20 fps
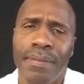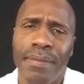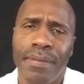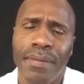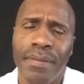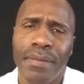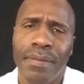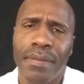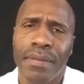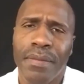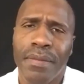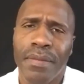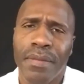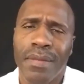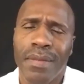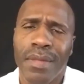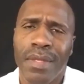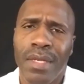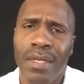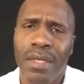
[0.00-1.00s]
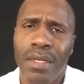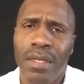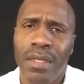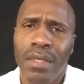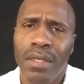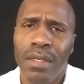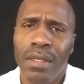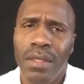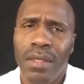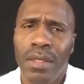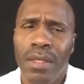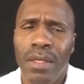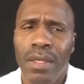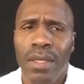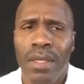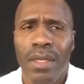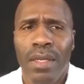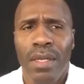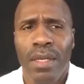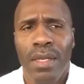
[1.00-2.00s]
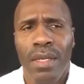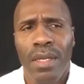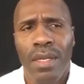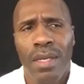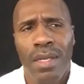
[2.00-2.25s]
[no speech]